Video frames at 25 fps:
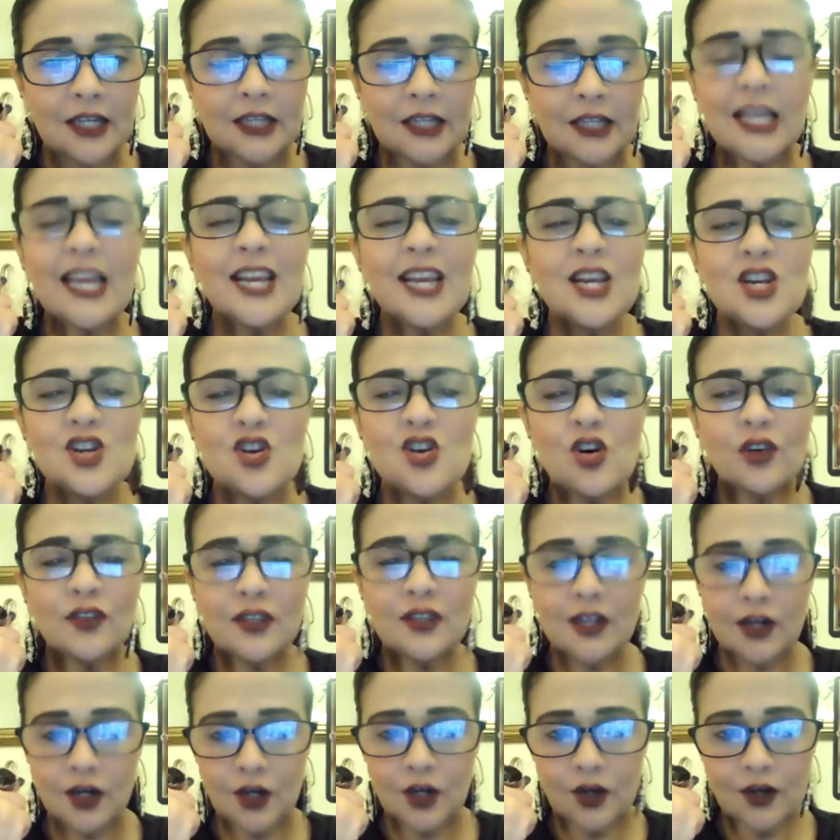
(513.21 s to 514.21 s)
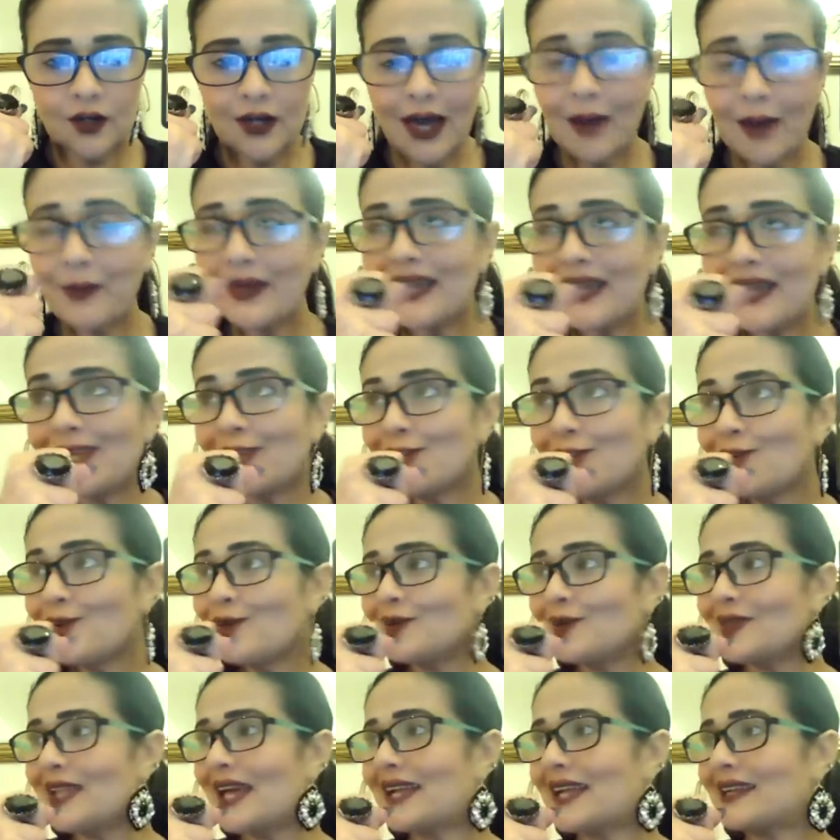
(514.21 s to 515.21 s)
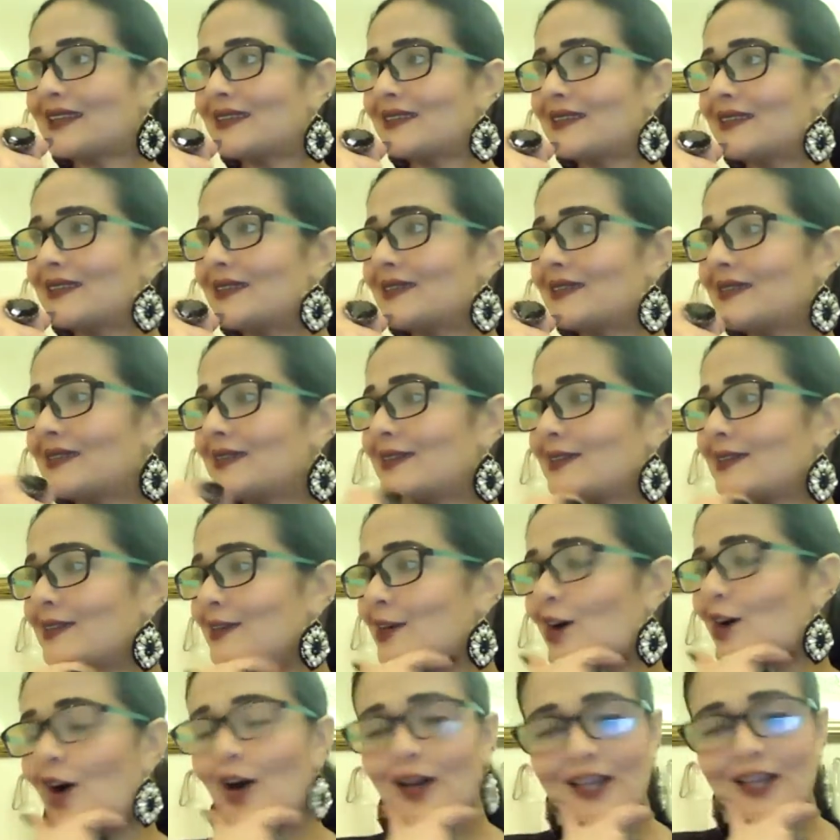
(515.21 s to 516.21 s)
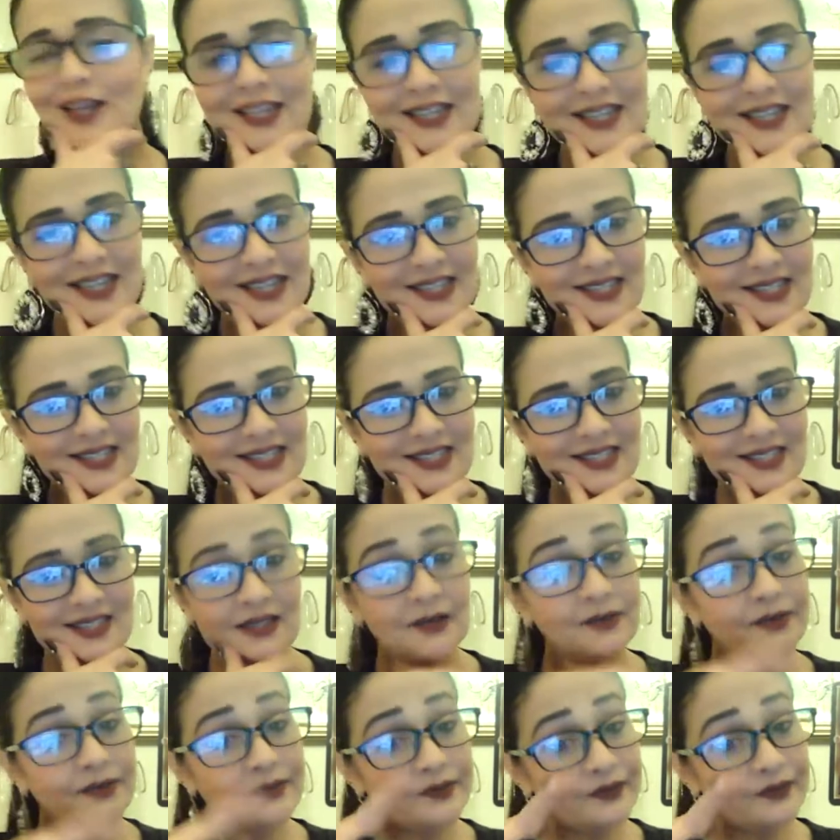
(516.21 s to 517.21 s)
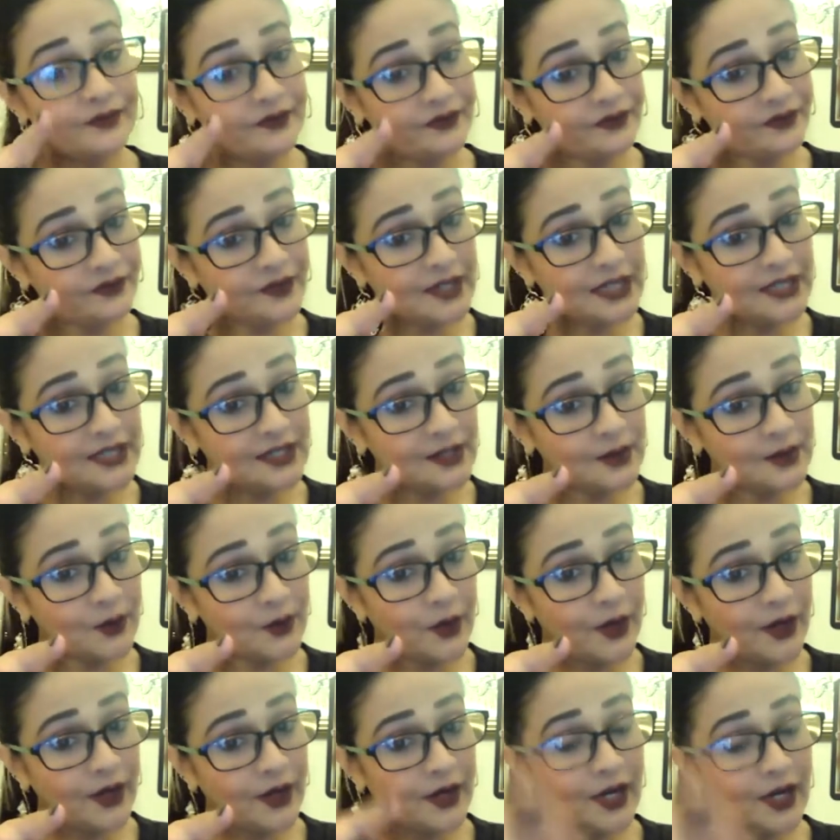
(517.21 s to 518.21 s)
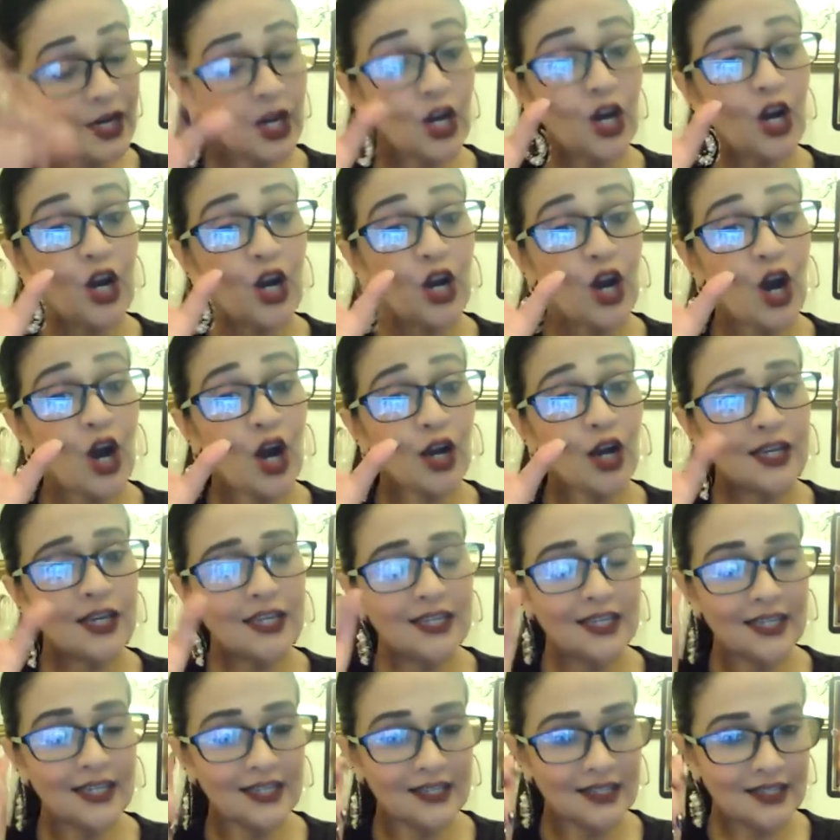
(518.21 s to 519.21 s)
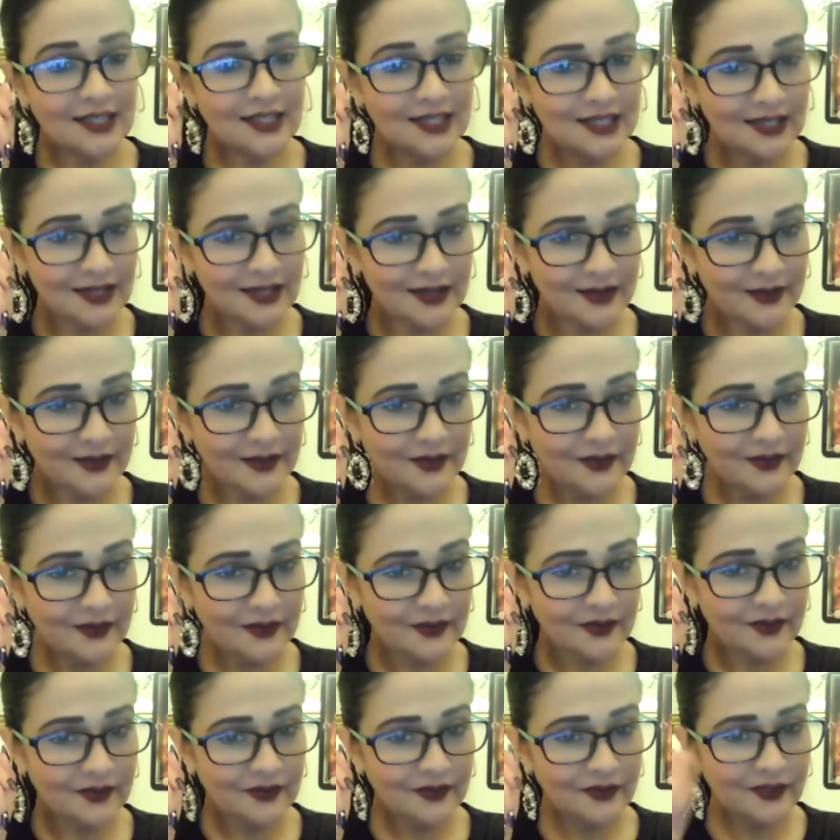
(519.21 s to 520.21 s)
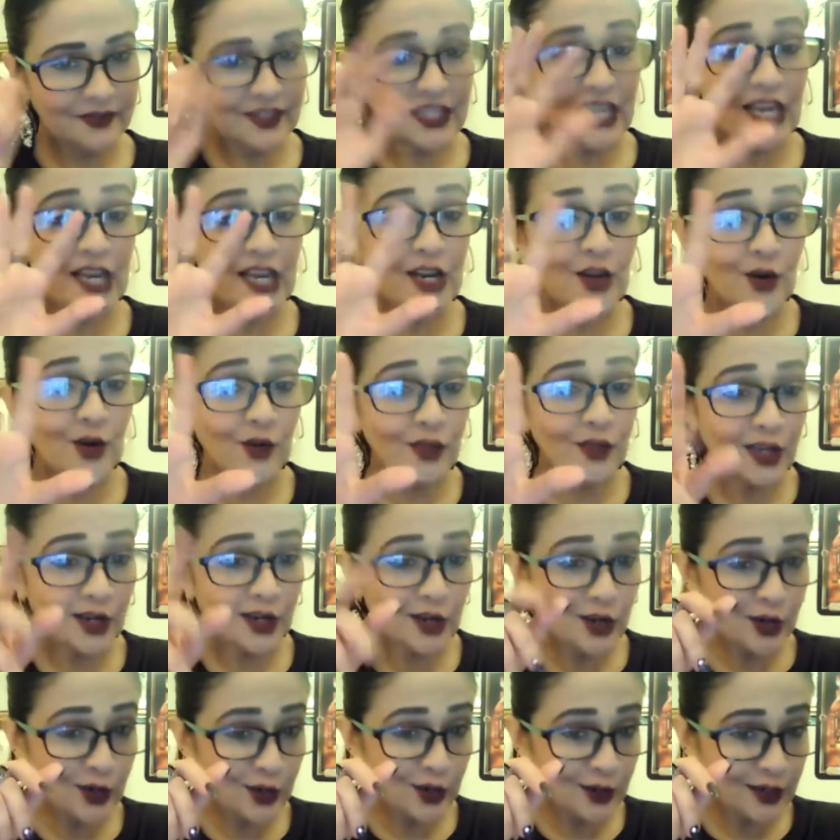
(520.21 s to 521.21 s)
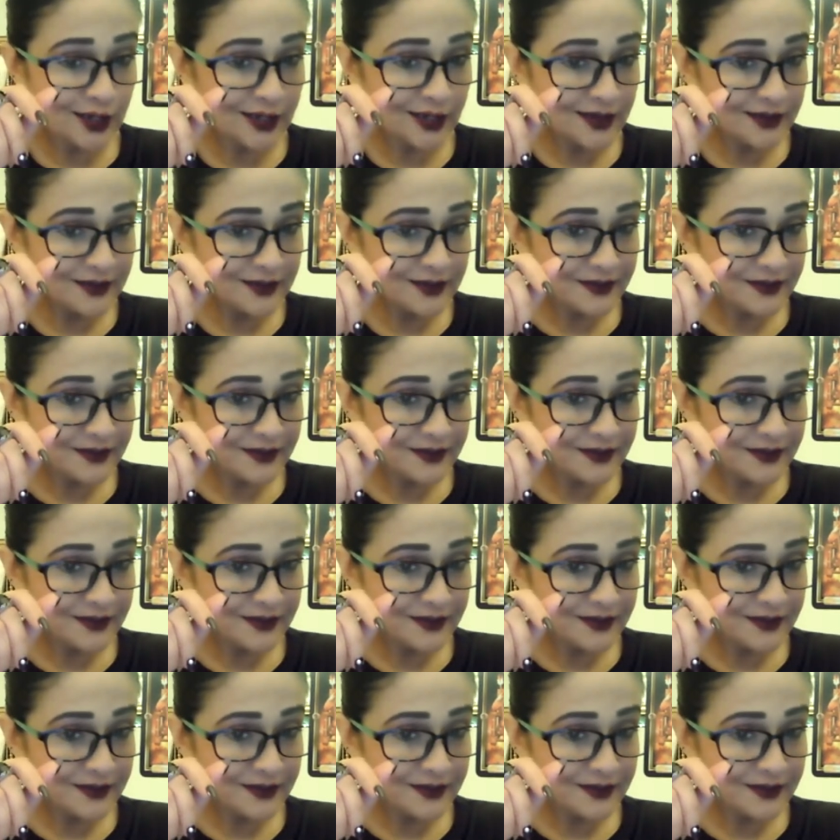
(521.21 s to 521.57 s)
They know they're good. I mean, you know, that cockiness, that's the word cockiness. They know they're good.